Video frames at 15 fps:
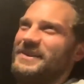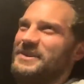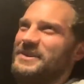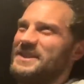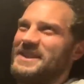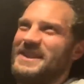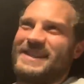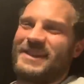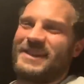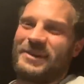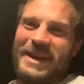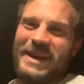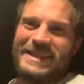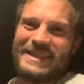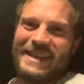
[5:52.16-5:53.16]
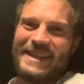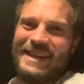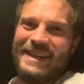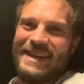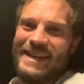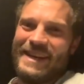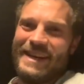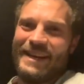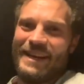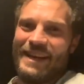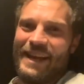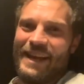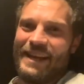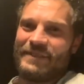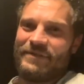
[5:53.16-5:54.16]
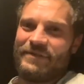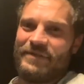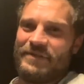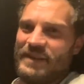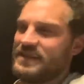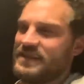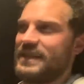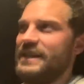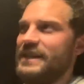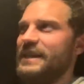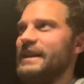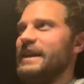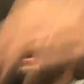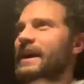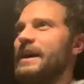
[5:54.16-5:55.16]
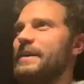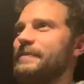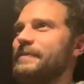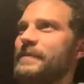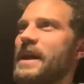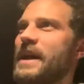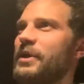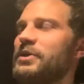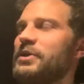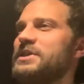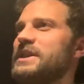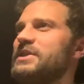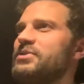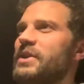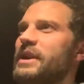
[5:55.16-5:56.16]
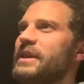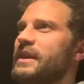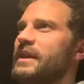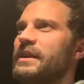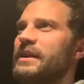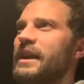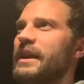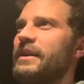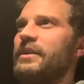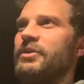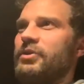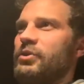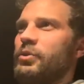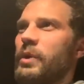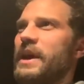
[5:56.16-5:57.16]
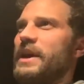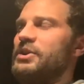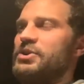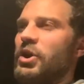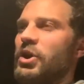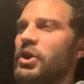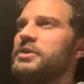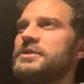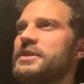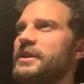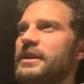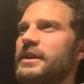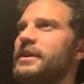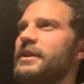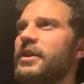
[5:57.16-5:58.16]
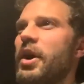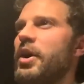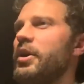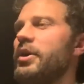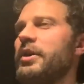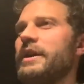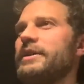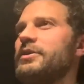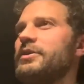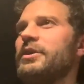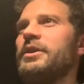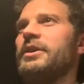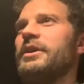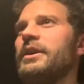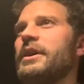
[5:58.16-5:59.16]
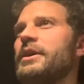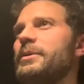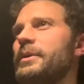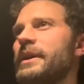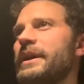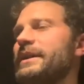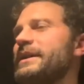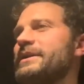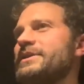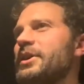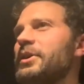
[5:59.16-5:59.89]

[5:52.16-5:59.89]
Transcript: it was this crazy like fizzy um, energy drink that like Dwayne Johnson had got her into when they did